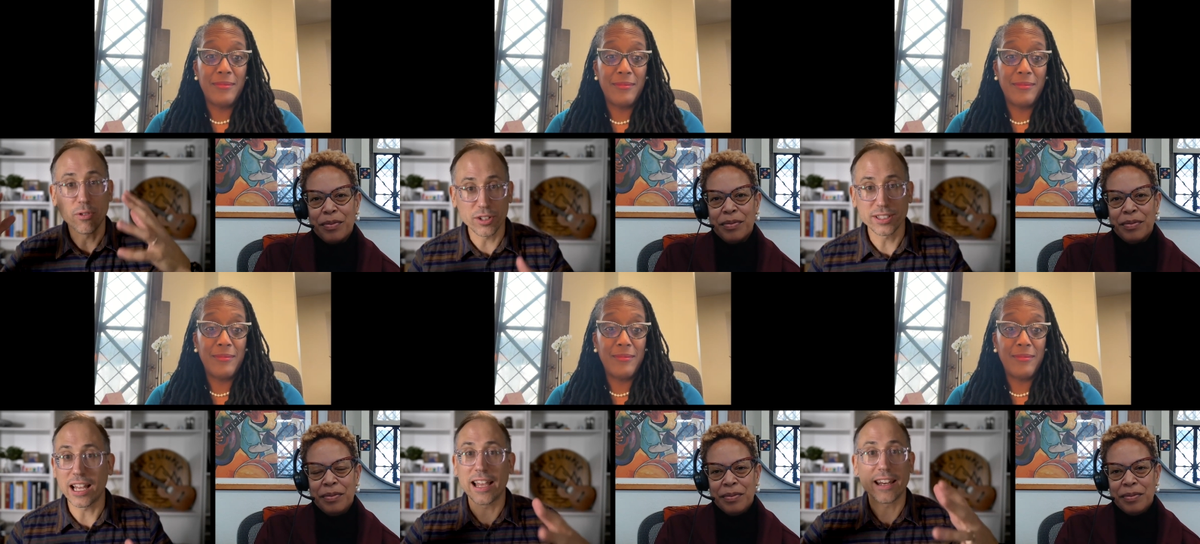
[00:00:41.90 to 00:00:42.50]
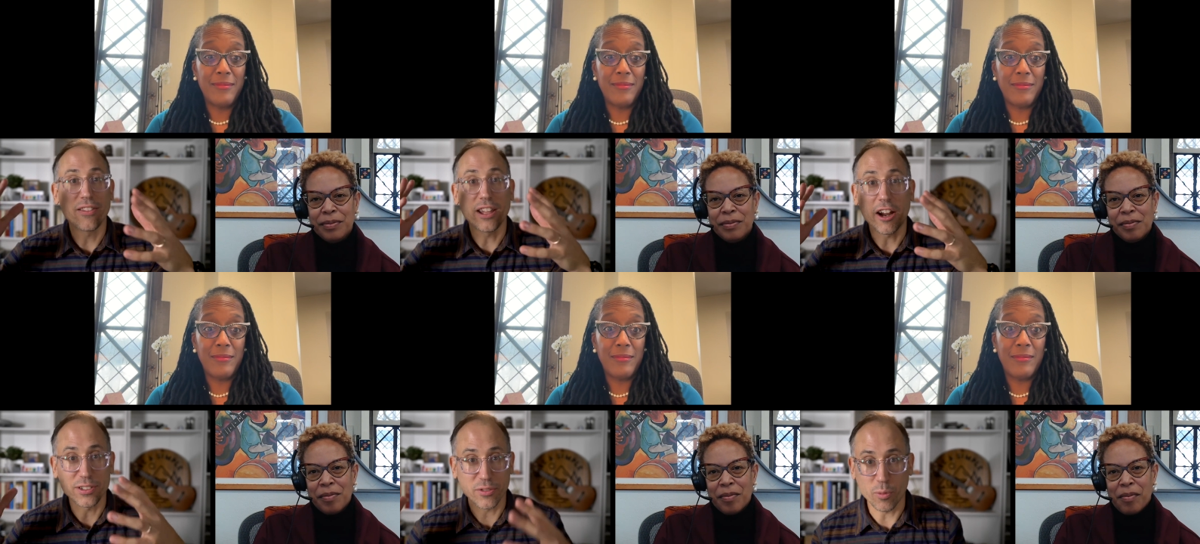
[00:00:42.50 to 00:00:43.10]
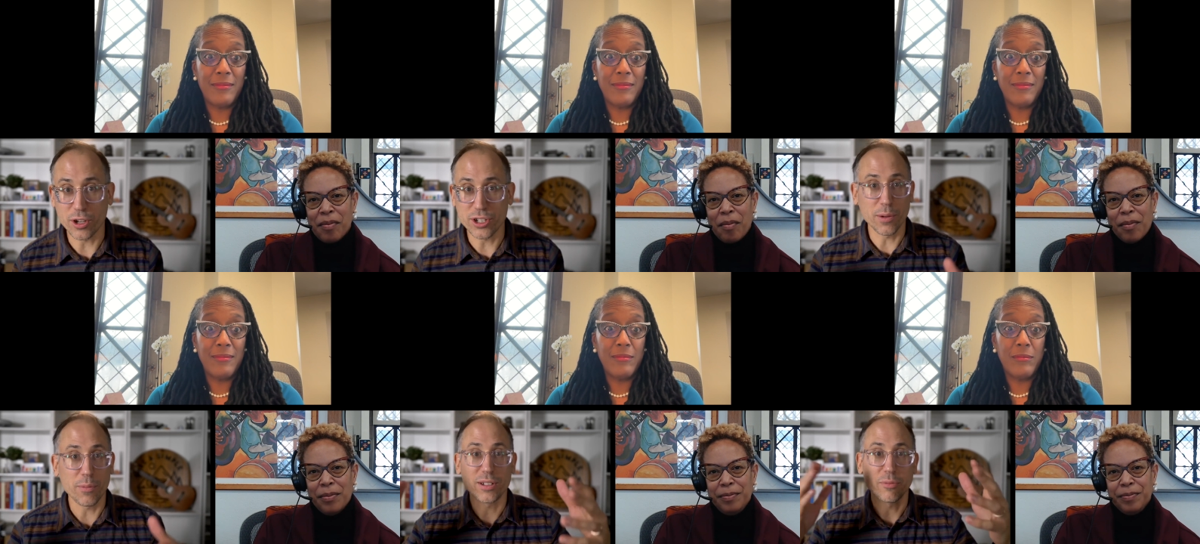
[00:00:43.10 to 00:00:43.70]
Speaker 1: Riverside in the areas of
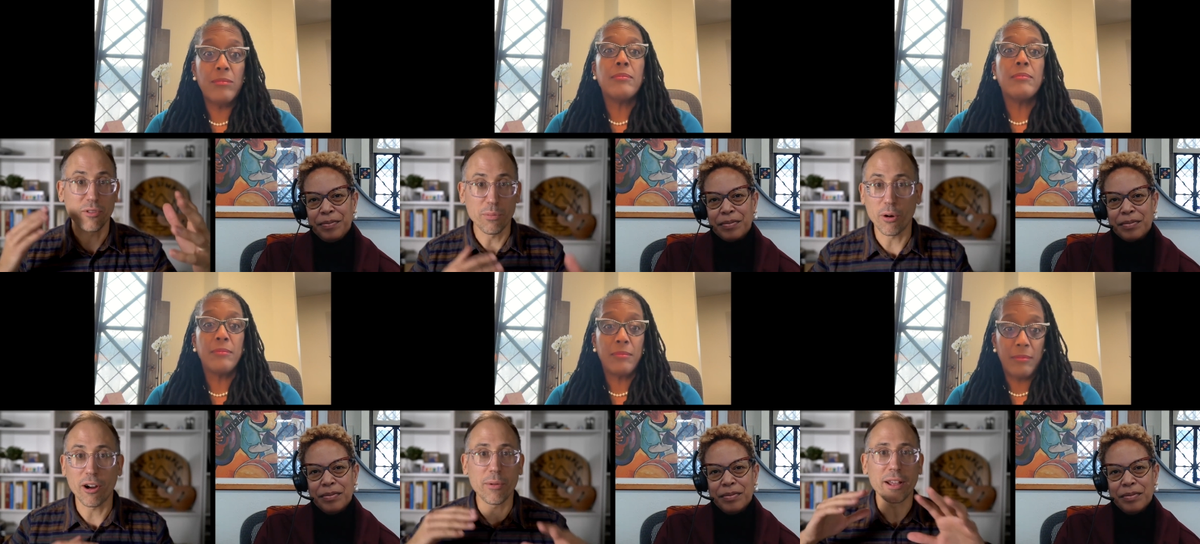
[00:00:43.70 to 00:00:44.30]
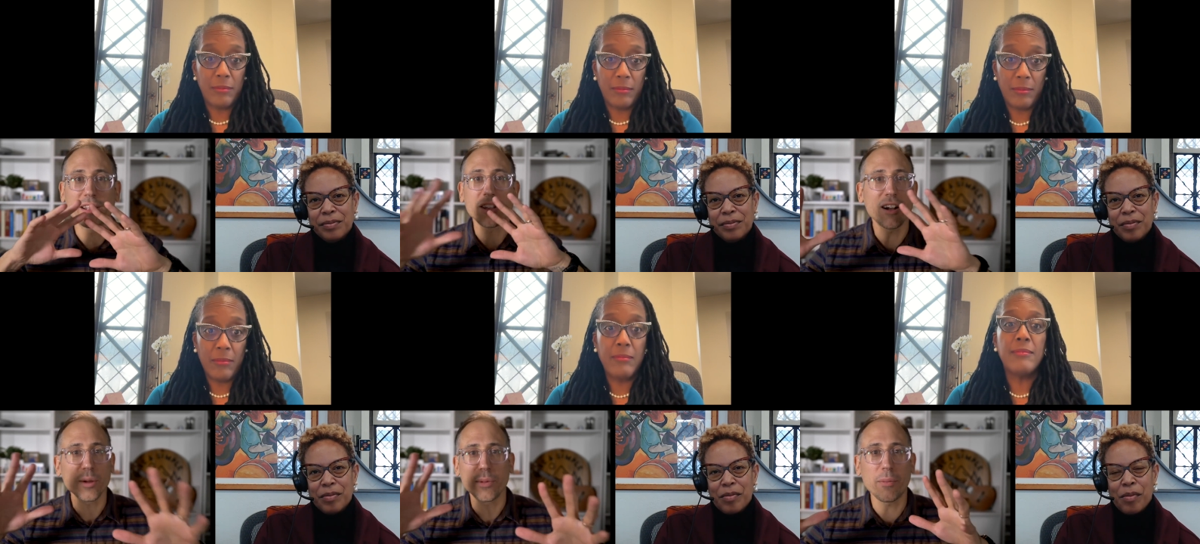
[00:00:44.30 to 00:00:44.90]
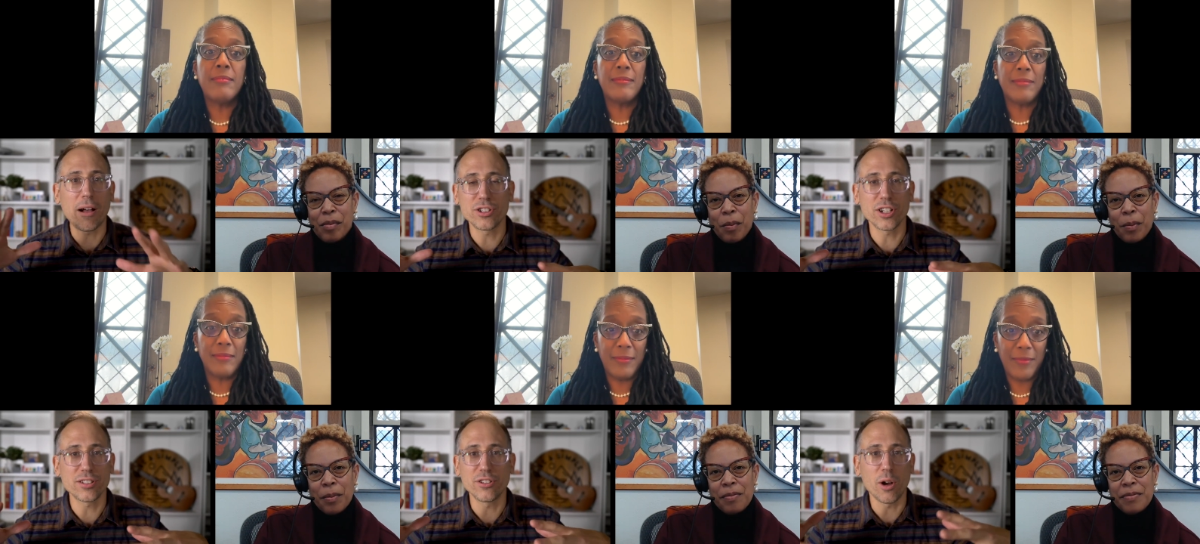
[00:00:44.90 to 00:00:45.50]
worship, with some of our programming. Talk a bit about
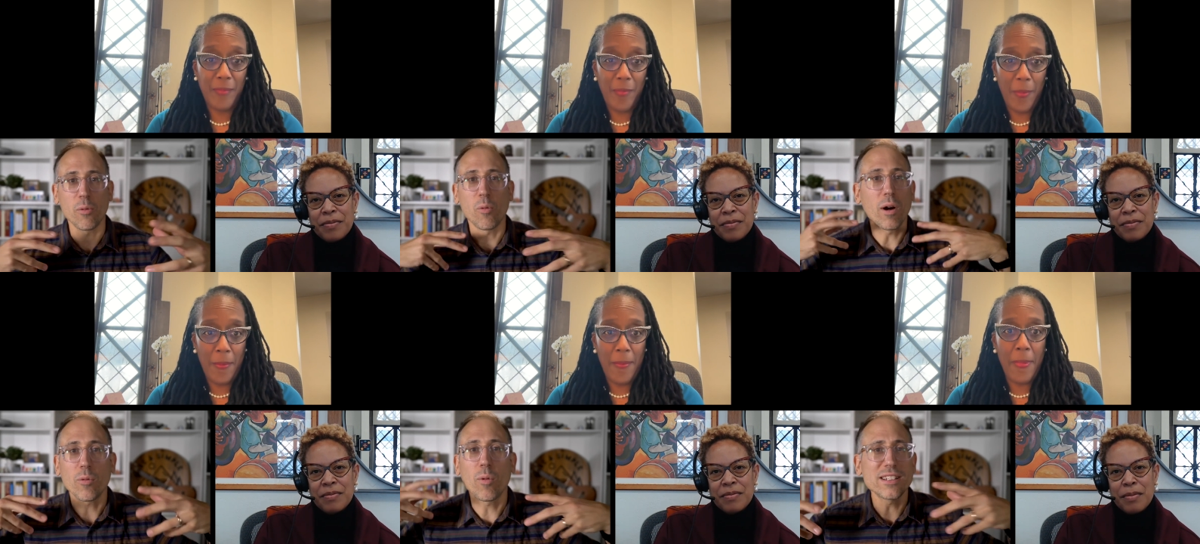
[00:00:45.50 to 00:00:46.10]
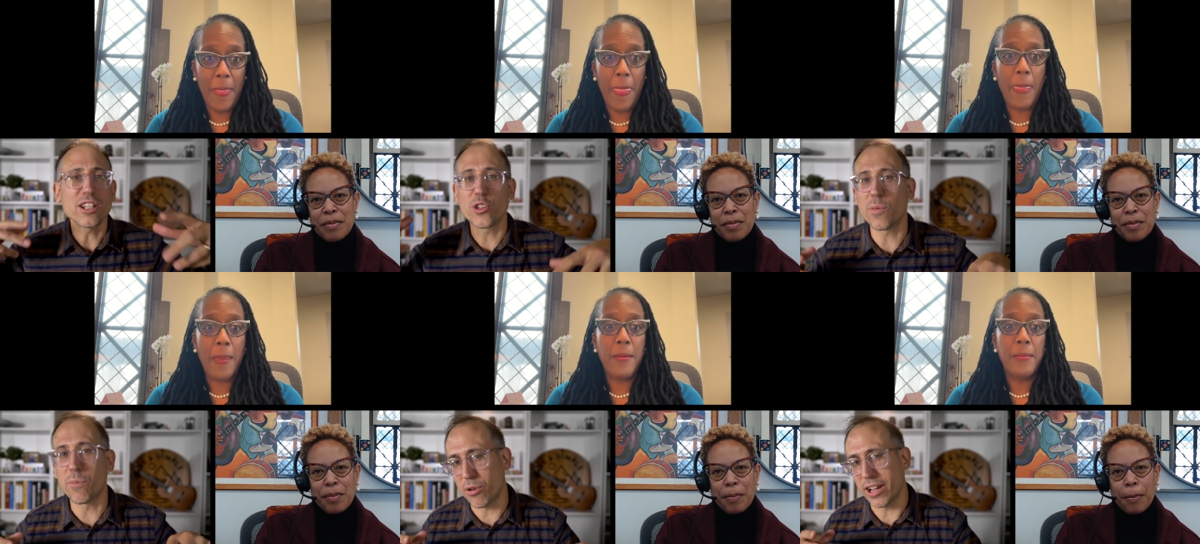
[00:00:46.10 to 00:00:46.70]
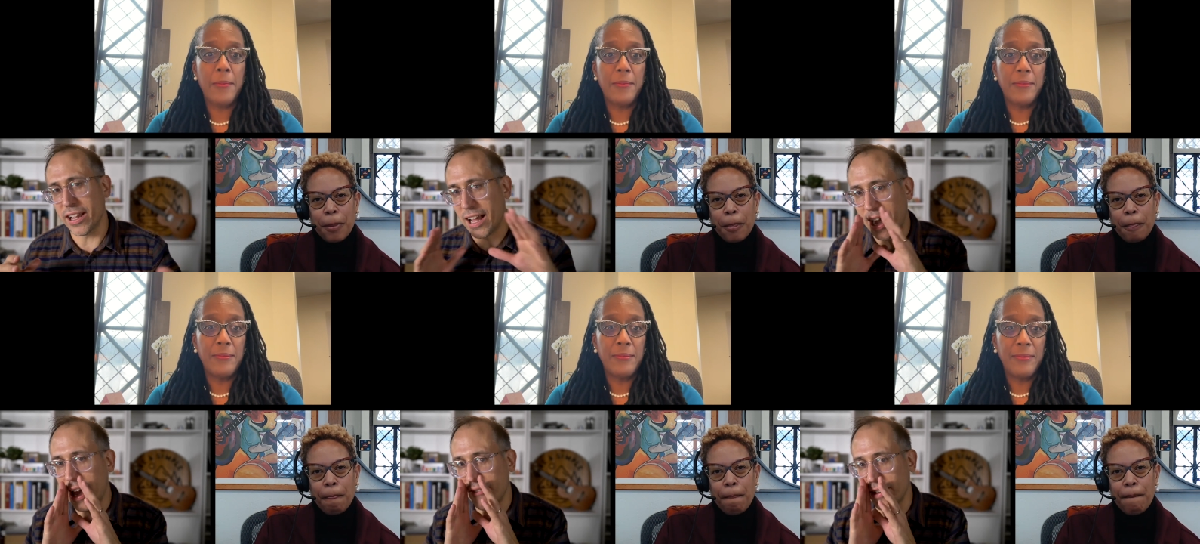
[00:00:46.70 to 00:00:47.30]
just, you know, what, what is it you bring?
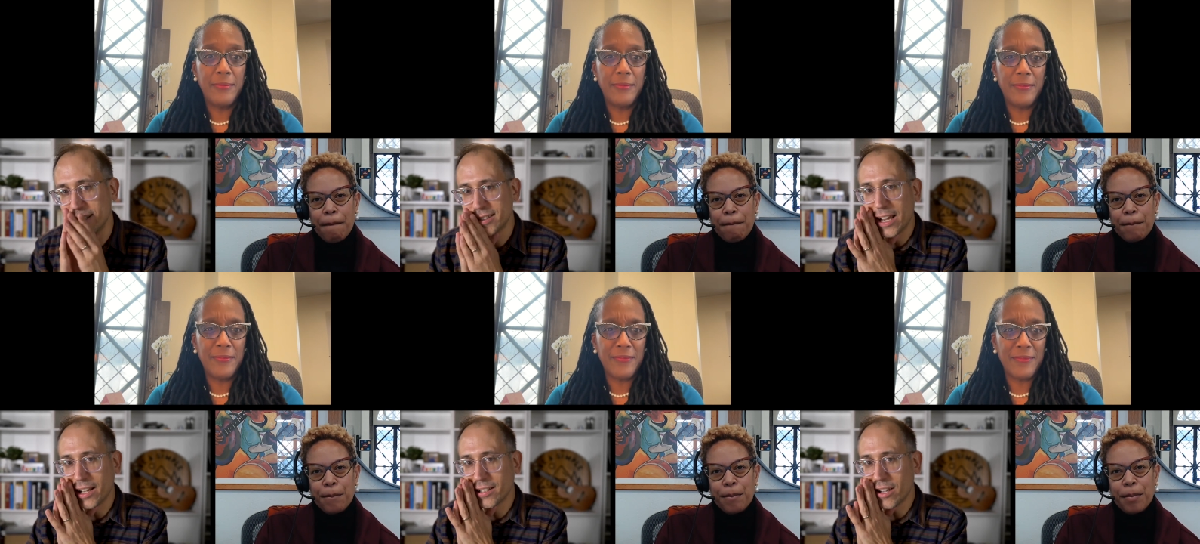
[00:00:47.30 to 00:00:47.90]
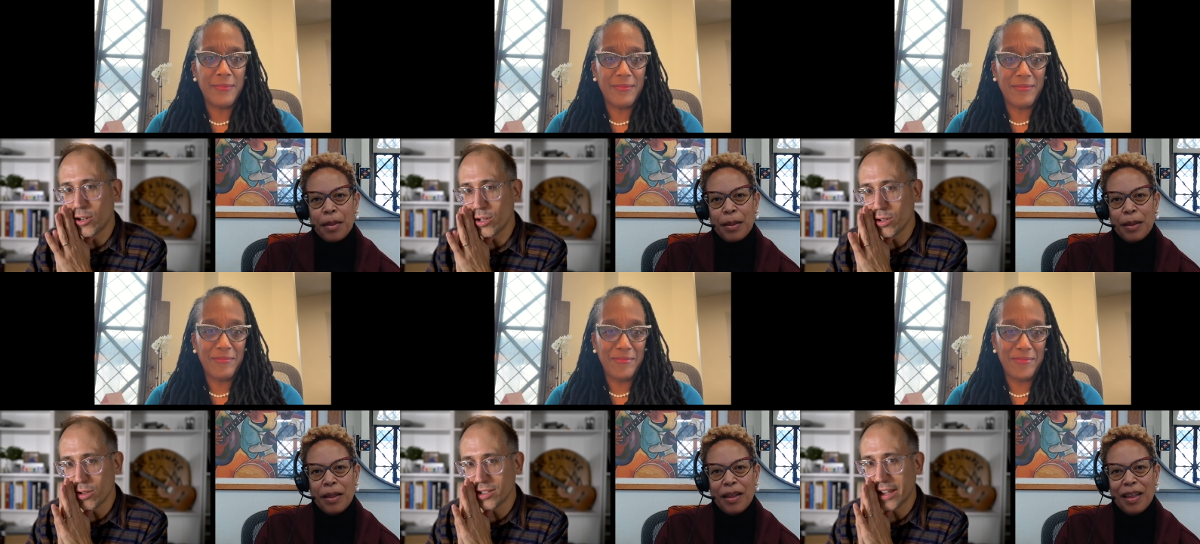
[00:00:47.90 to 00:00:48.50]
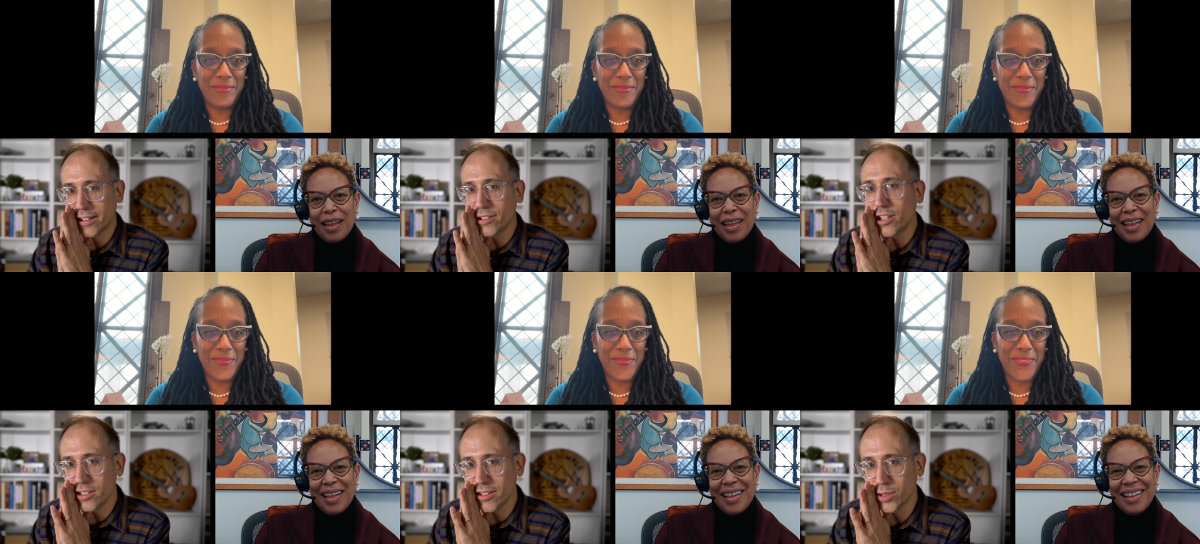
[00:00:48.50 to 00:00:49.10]
I have an insight because I know you used to like
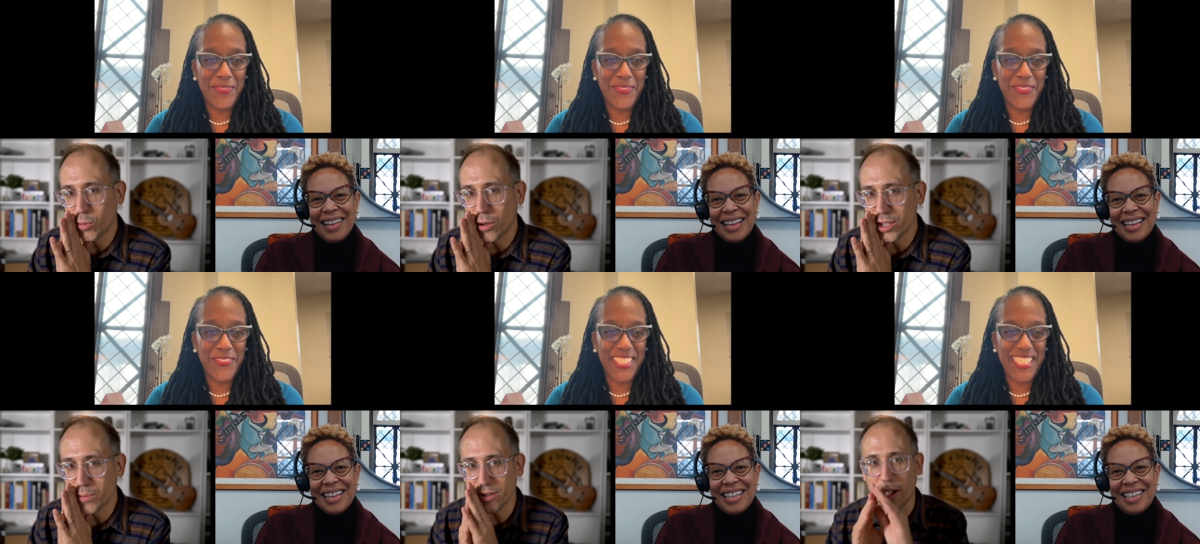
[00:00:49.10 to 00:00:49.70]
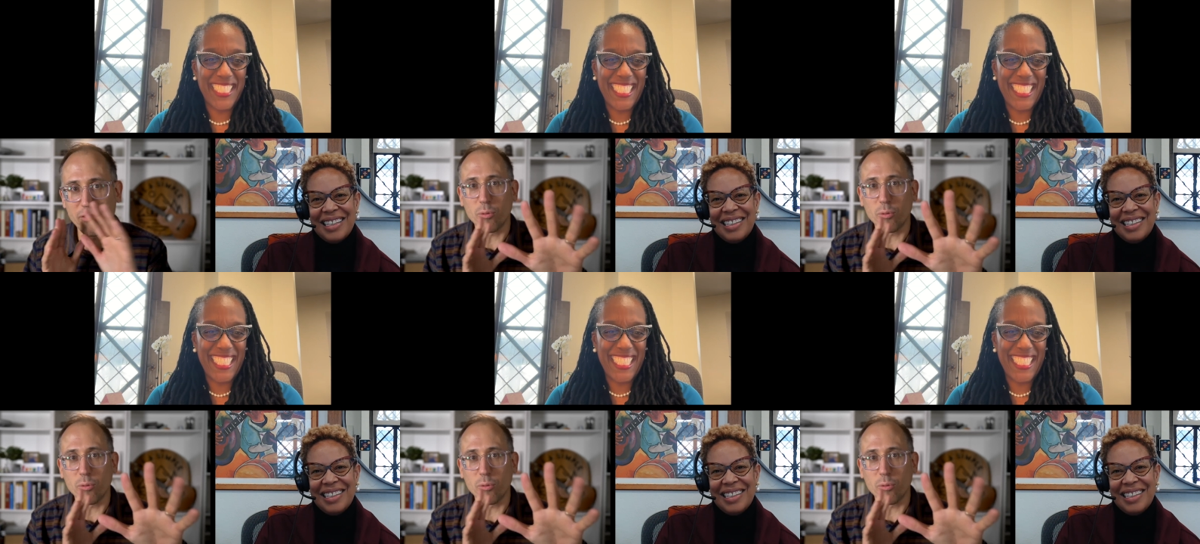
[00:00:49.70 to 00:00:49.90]
teach this worship stuff.